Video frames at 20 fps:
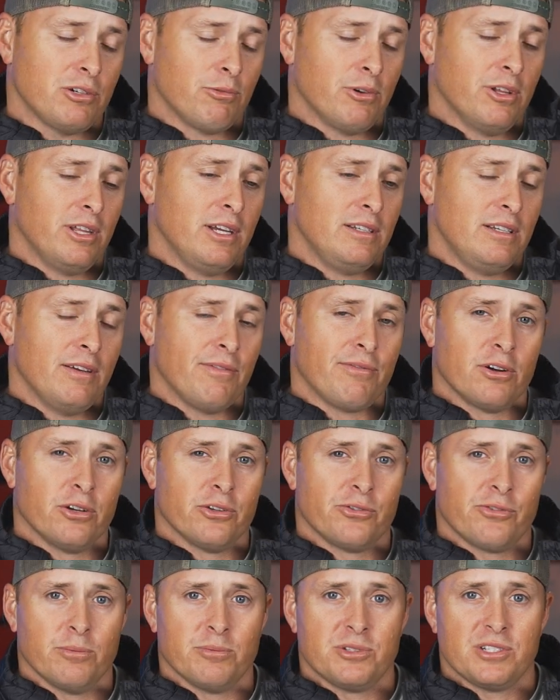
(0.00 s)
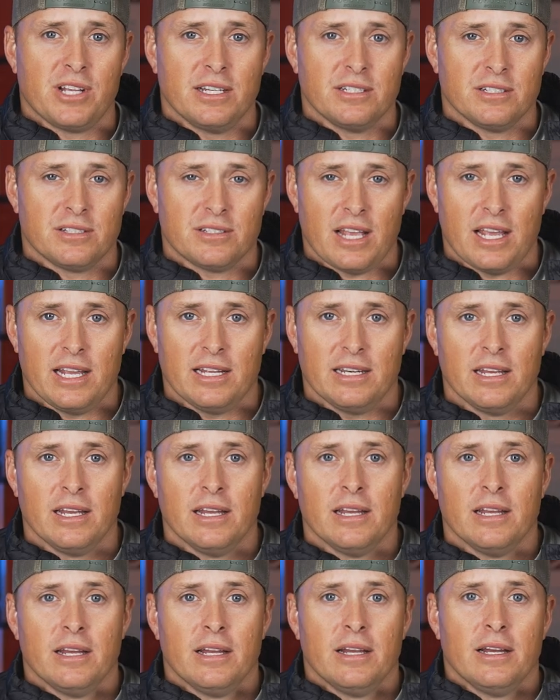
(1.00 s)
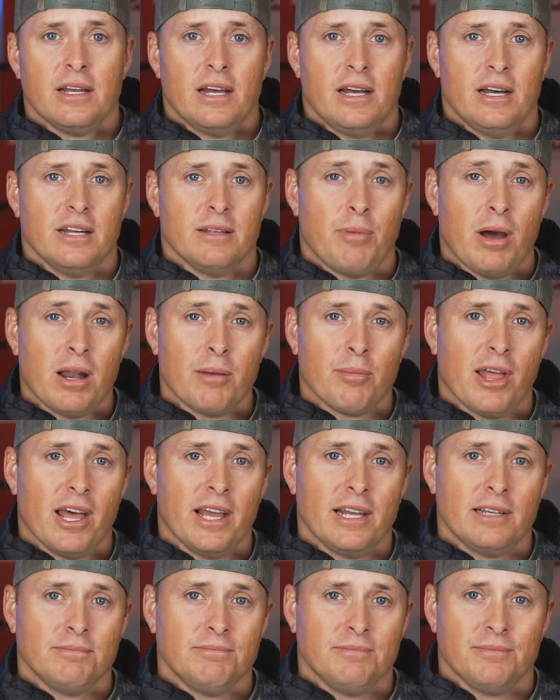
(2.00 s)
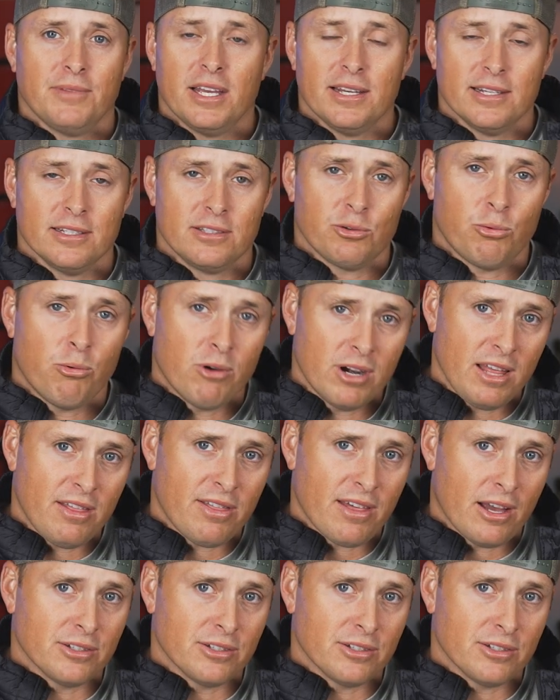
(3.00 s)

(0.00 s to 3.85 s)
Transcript: really differs from state to state. The bottom line, a $20,000